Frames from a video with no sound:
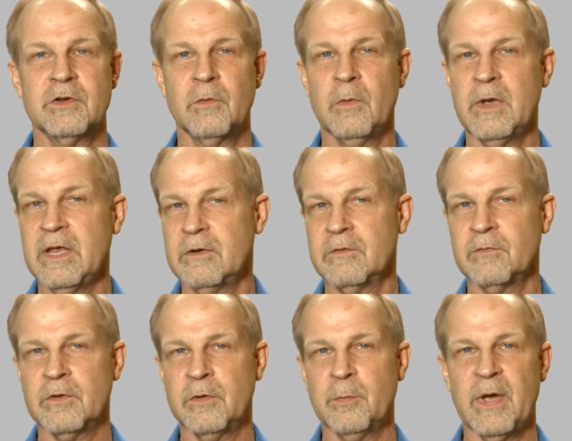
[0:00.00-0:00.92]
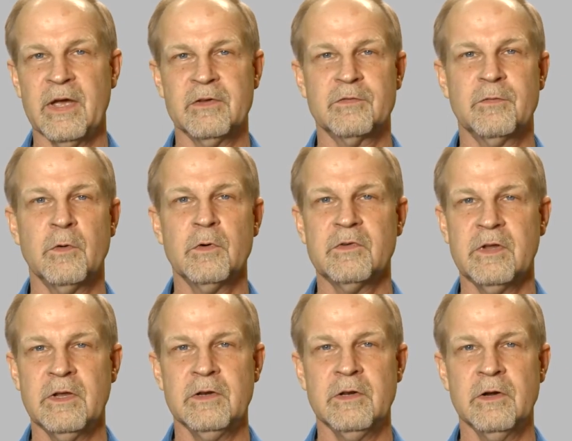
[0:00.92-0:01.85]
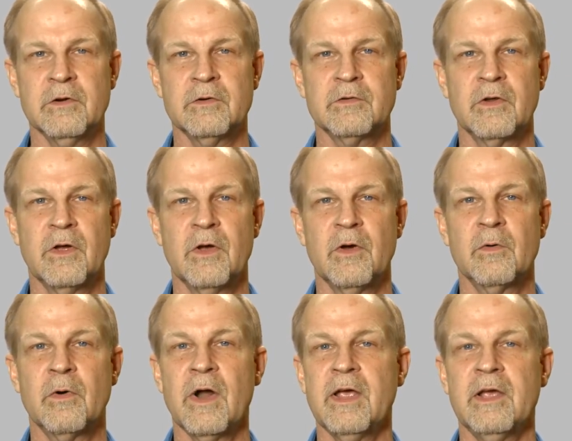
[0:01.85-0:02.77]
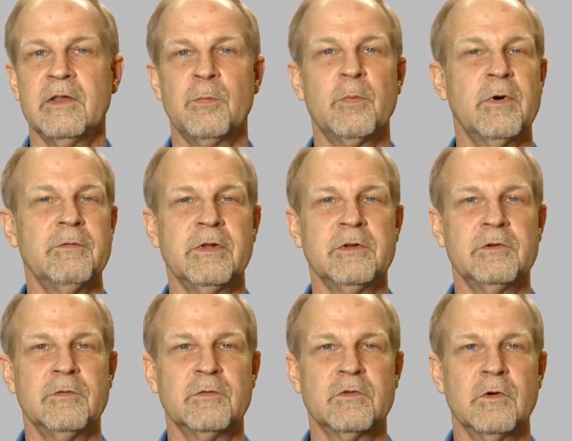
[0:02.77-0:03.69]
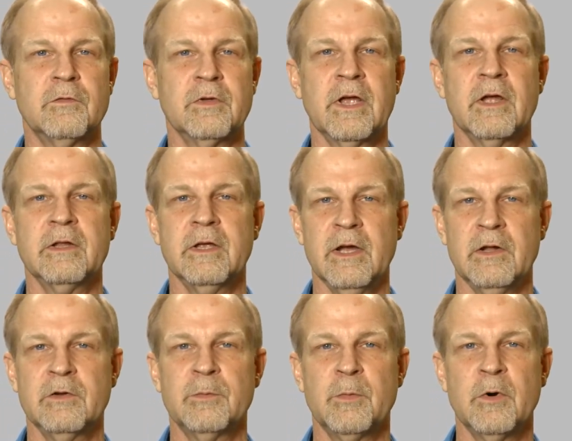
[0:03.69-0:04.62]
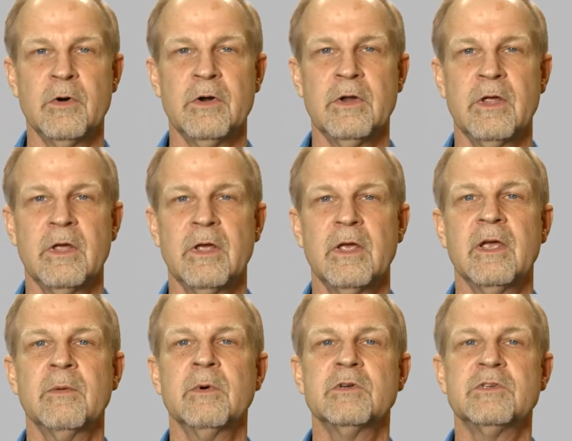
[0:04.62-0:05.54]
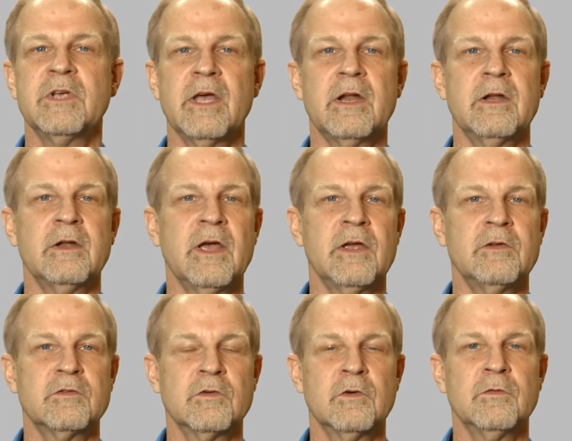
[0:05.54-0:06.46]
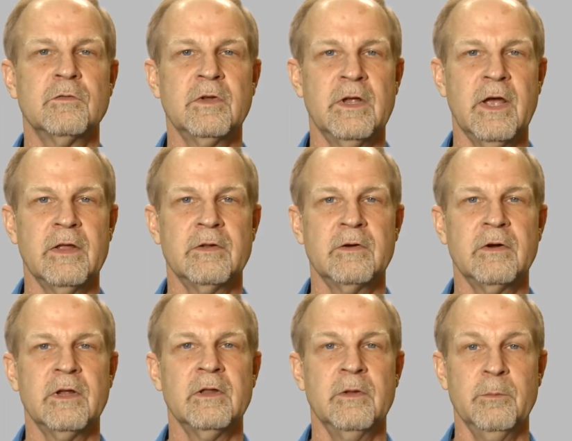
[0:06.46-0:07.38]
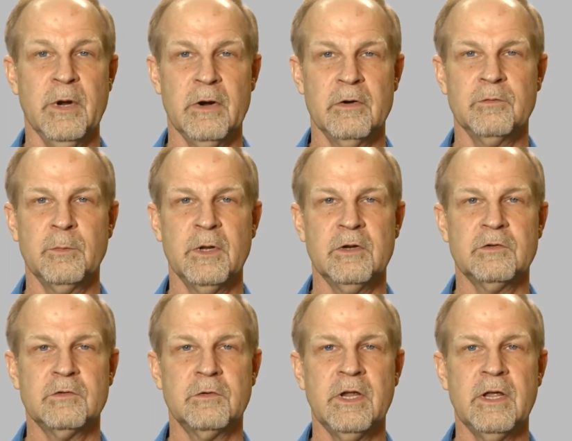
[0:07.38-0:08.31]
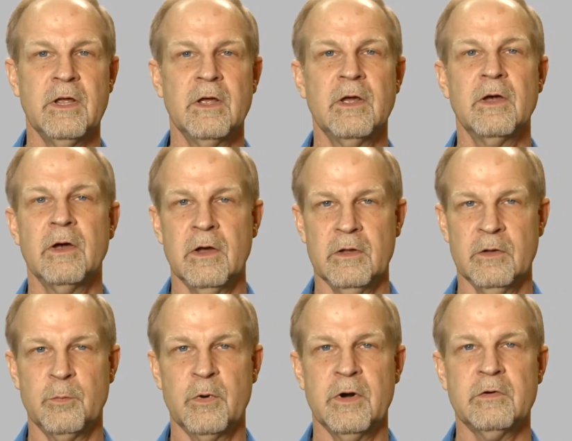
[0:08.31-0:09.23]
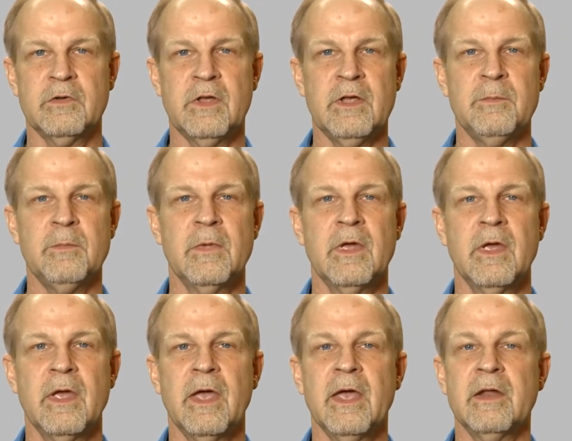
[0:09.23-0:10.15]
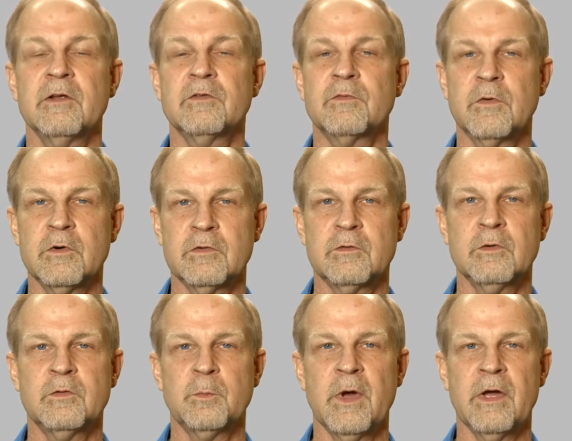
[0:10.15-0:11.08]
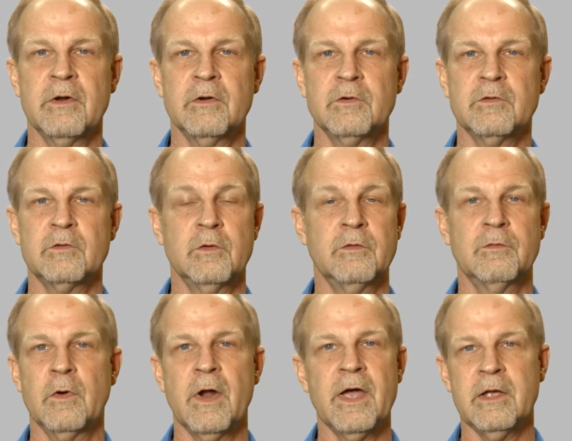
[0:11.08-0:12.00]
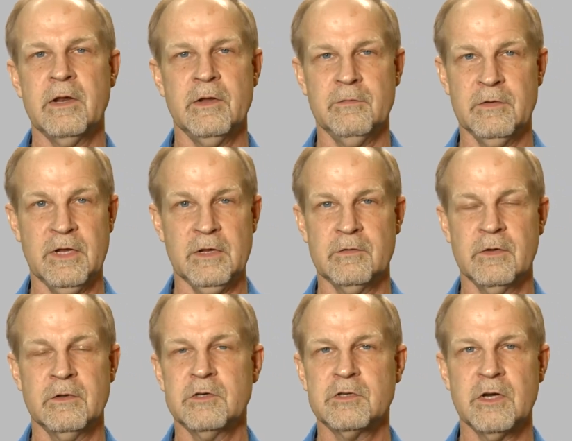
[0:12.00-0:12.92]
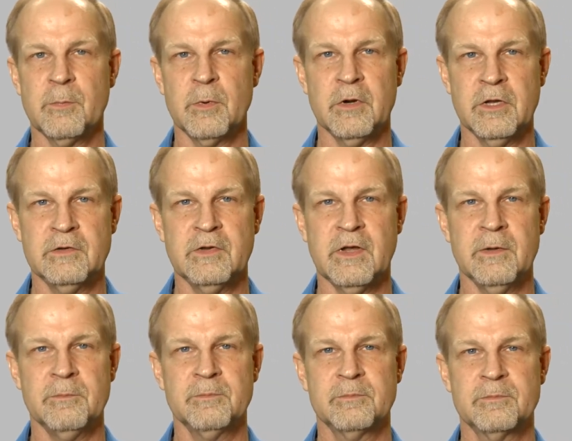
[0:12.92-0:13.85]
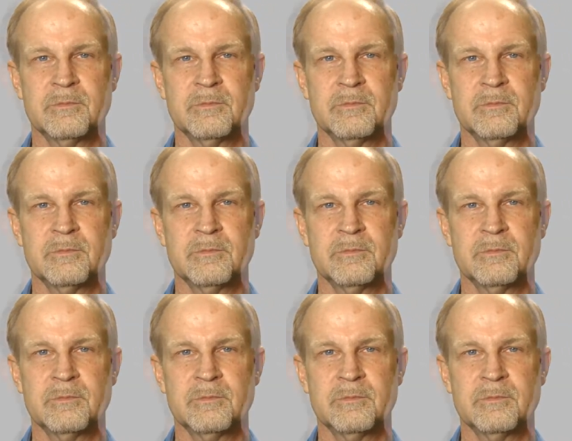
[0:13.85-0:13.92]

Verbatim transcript: in Wheaton for the past 14 years where I had the privilege of serving on the elder board and where Janet and I served together in the marriage ministry, on the prayer team, and as first responders to a variety of needs on the shepherding team.